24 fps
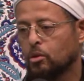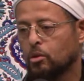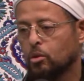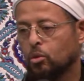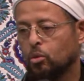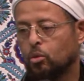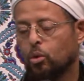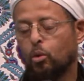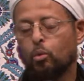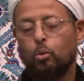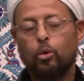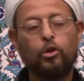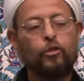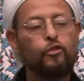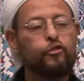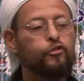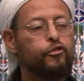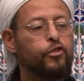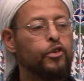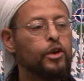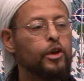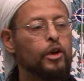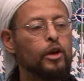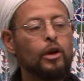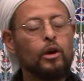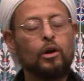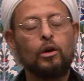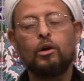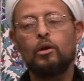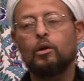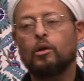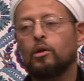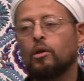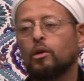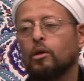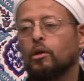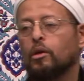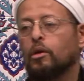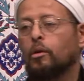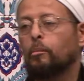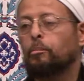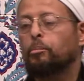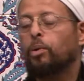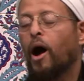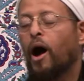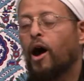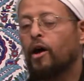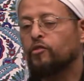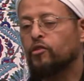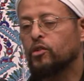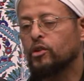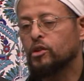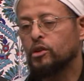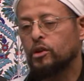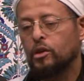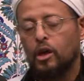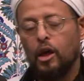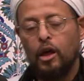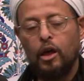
When we fear poverty